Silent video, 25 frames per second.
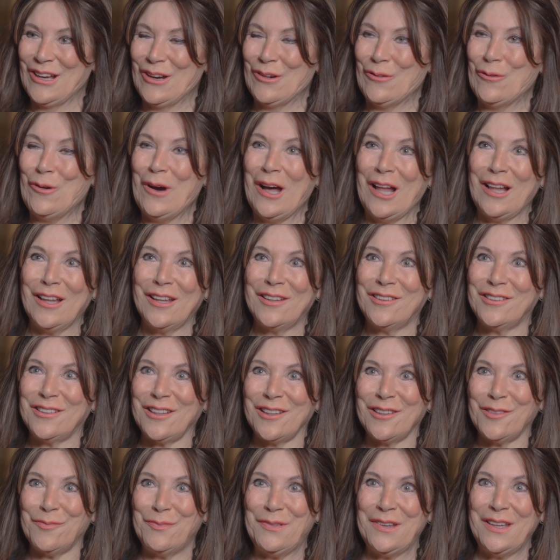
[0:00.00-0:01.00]
Well, it's
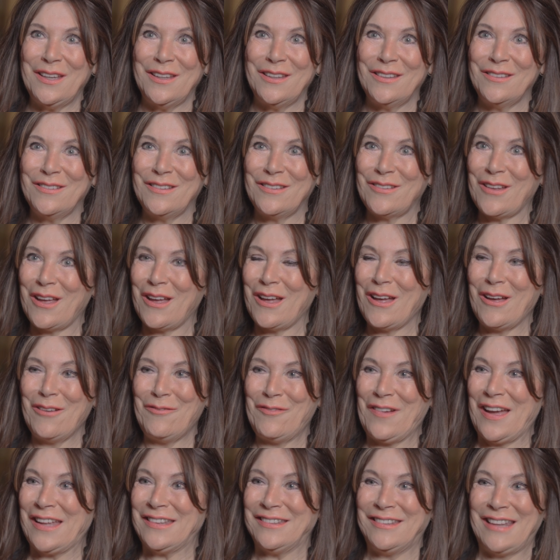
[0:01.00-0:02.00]
just been a
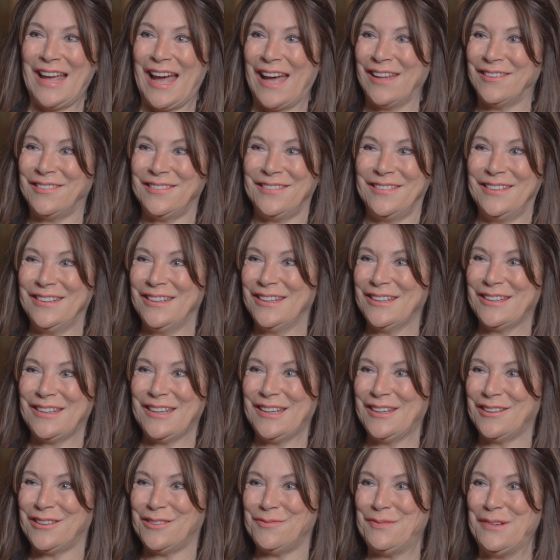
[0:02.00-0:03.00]
fantastic
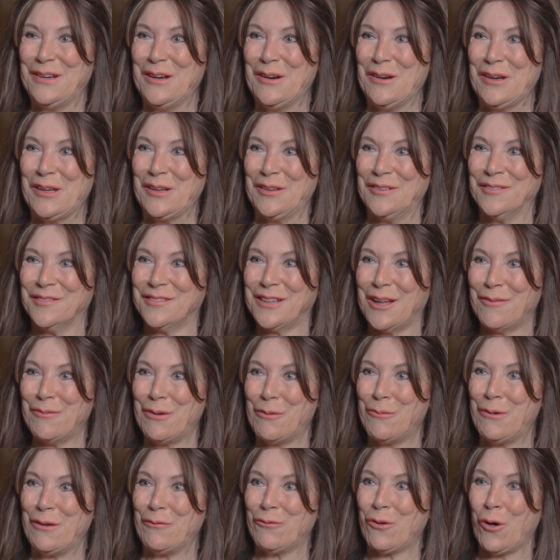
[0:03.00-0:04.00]
experience. I
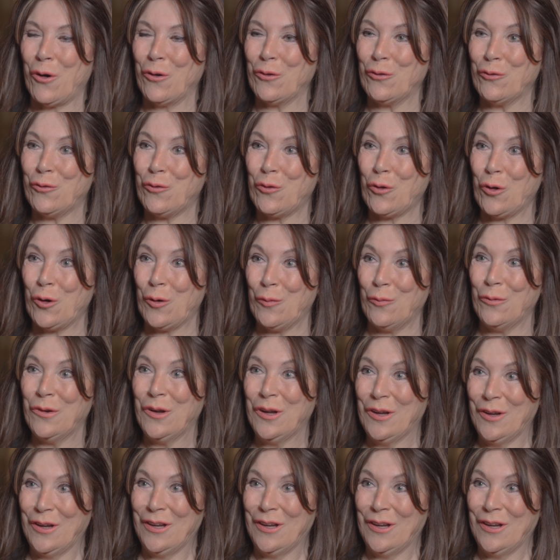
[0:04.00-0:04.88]
mean, we've gone from